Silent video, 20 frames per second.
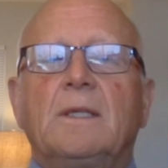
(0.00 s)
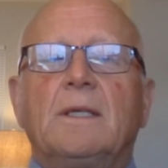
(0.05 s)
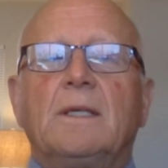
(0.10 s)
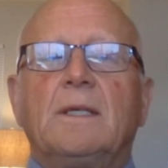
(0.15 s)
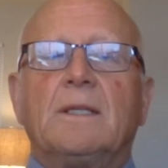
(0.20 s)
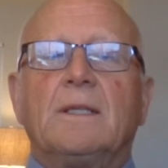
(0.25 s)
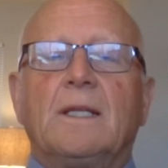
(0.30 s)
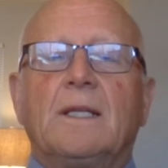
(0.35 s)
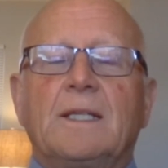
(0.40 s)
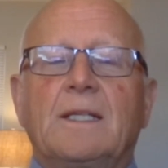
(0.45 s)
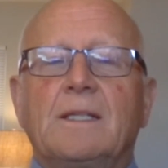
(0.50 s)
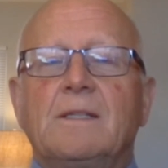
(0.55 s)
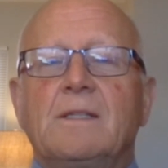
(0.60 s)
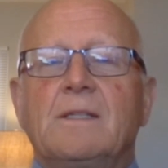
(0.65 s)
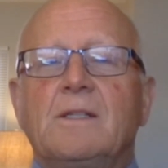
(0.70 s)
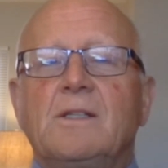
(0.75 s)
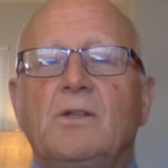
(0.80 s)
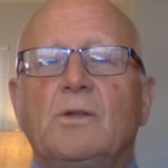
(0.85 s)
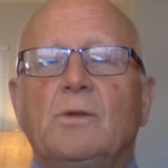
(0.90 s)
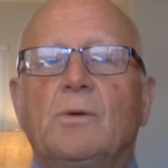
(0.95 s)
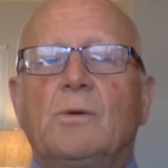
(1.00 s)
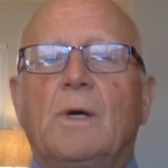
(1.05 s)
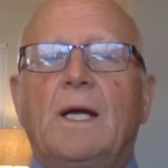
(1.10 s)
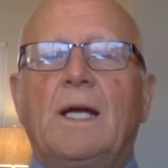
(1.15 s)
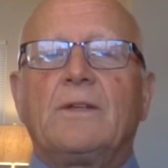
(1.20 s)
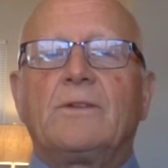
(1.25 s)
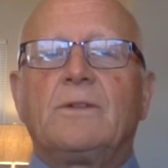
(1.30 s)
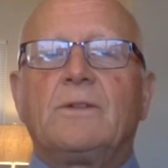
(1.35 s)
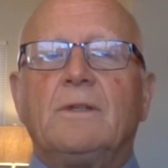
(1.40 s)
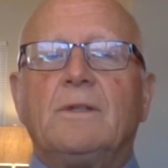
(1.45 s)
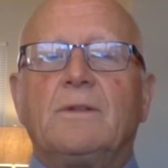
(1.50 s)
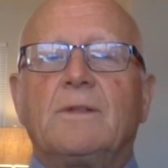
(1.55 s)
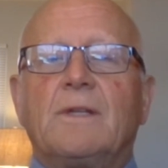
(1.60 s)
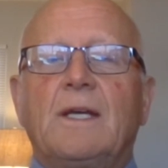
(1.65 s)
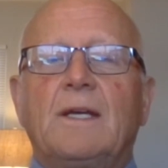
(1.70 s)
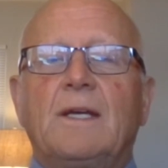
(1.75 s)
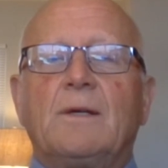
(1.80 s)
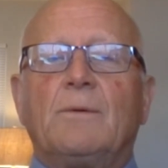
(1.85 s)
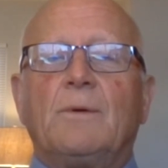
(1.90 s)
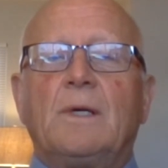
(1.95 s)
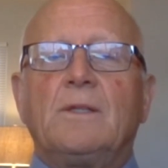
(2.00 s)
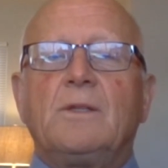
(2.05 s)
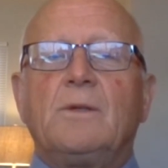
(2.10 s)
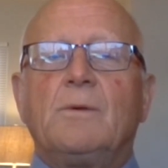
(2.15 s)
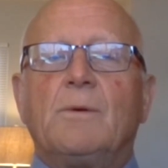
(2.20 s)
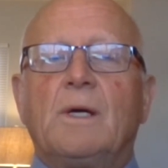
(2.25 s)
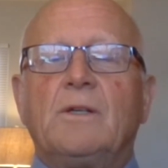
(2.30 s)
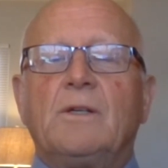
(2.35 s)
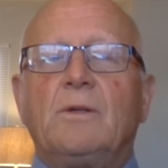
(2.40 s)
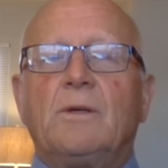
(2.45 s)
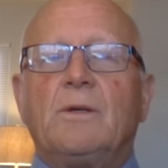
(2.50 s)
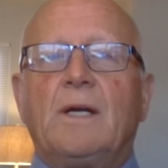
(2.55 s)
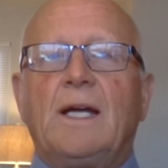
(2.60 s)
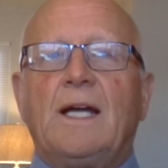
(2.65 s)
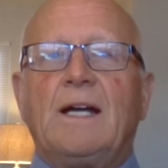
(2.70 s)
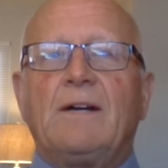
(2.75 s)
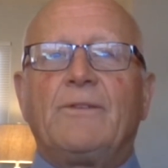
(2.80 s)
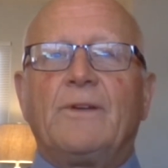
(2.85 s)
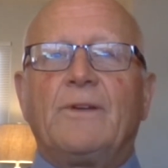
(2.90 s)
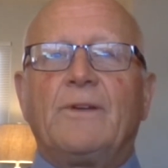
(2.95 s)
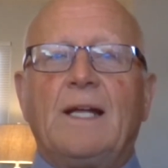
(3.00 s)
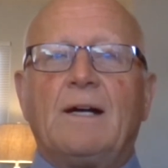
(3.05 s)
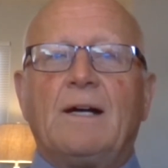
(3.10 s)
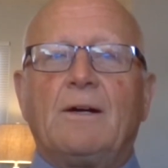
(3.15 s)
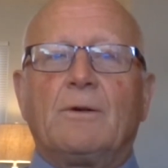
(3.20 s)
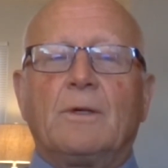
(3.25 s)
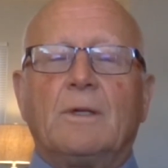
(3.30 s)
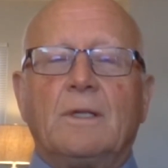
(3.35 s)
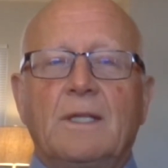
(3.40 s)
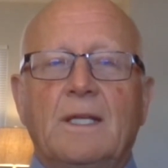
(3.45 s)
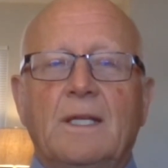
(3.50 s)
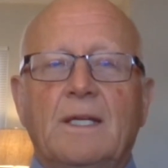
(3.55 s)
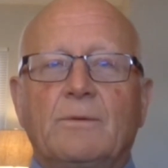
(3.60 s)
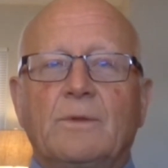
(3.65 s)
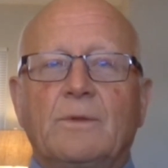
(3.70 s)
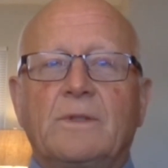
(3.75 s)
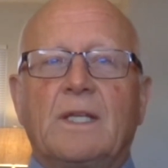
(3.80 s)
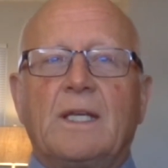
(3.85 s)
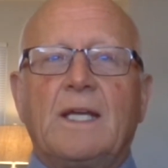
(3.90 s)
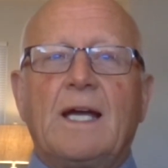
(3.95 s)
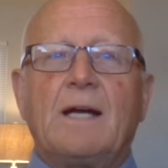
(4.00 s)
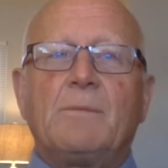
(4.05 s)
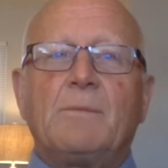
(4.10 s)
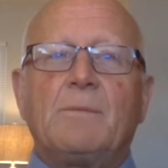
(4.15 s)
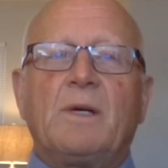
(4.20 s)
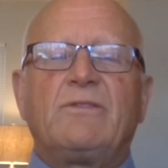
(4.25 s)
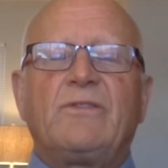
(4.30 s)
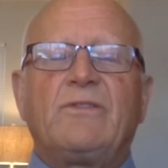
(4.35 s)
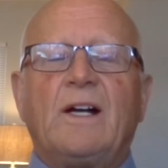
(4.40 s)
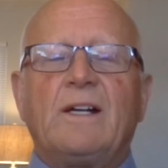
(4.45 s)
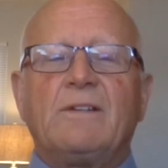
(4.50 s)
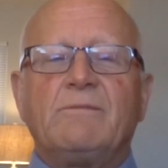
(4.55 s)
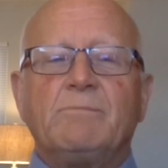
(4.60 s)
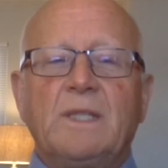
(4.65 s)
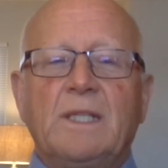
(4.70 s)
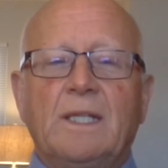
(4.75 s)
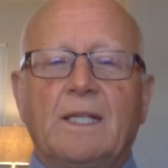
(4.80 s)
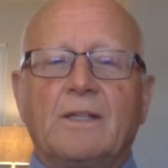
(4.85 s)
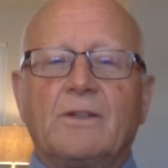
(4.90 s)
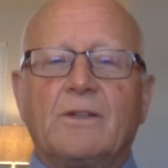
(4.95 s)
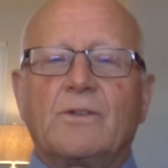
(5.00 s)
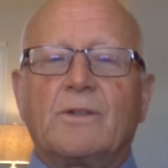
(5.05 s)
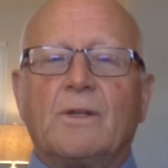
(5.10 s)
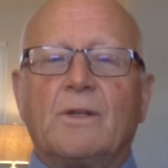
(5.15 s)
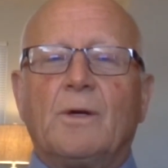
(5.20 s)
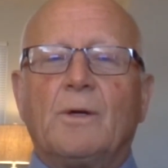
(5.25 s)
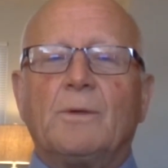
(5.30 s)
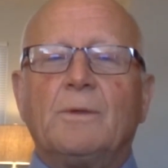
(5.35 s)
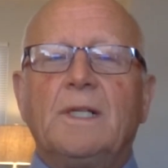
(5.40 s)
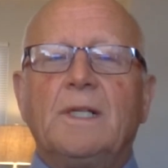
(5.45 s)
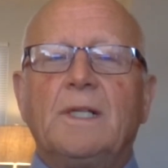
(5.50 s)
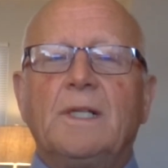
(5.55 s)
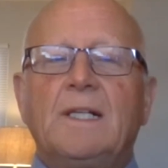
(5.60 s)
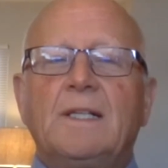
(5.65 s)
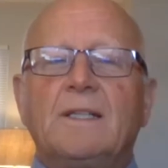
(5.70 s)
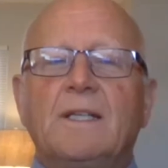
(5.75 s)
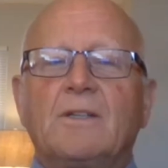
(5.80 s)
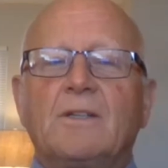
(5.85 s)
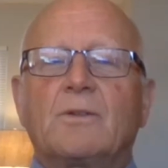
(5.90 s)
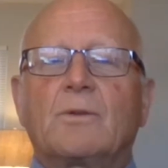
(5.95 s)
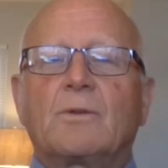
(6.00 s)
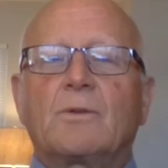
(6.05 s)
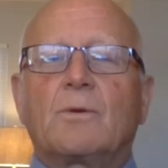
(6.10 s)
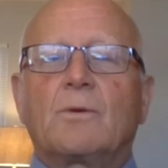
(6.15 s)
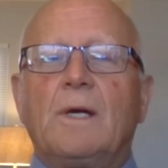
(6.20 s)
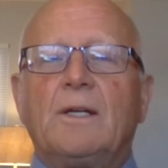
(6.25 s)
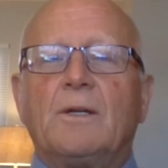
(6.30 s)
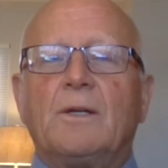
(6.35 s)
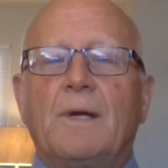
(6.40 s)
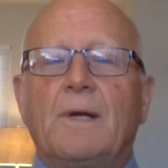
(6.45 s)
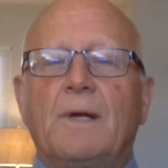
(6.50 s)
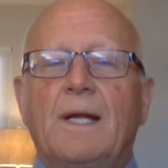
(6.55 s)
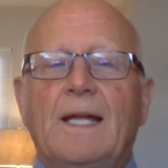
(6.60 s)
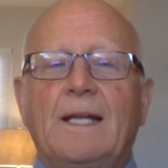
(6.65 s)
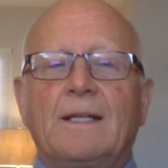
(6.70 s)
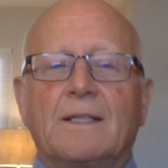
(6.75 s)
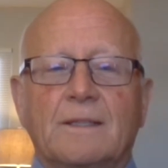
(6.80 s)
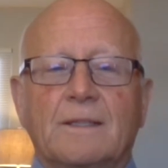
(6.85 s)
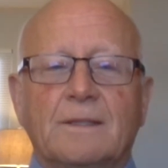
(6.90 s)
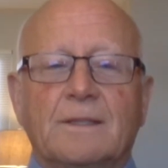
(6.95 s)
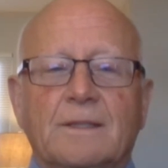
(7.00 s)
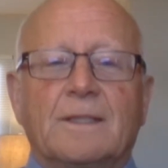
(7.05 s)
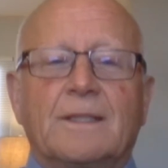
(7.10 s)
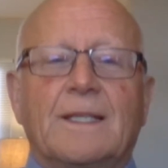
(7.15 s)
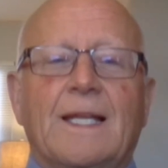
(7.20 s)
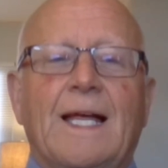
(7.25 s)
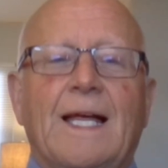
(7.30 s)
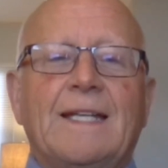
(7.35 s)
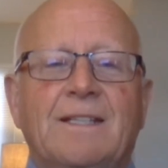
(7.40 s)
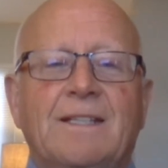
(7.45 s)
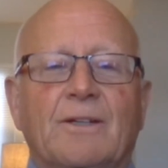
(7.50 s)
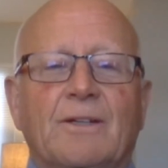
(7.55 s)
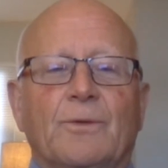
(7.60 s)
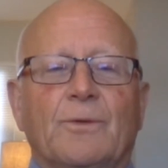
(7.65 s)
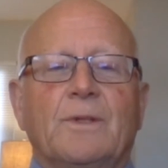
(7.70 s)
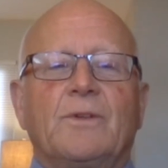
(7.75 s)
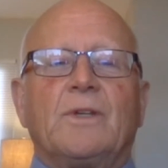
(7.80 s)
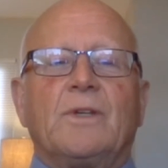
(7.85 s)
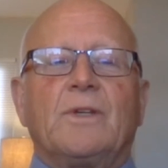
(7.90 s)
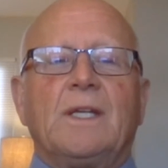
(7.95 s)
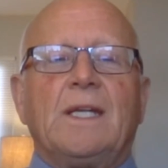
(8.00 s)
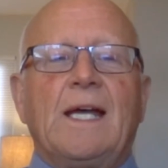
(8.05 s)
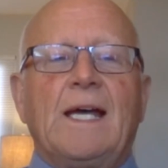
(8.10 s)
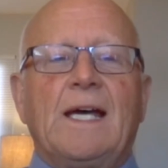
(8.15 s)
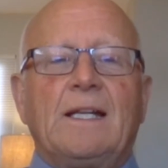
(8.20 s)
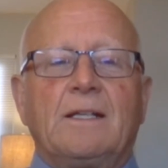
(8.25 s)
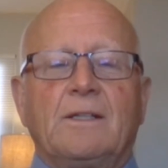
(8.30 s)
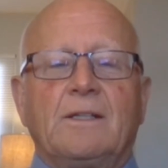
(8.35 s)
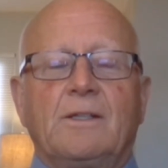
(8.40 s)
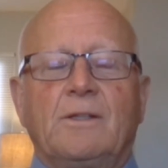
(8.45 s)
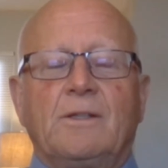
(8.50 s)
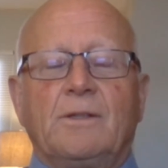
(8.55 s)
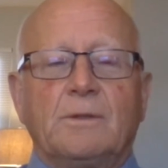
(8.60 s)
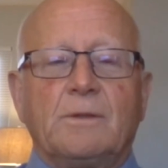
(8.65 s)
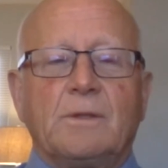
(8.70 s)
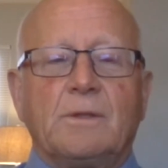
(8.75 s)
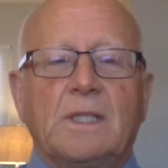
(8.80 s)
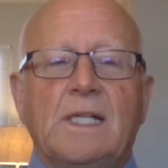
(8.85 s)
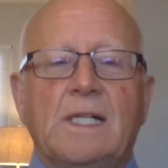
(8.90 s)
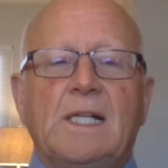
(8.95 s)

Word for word: And like in the US, you'd say, well, you want to do a half an hour? And they would say, how about five minutes? So it's quite a radical difference in attitude.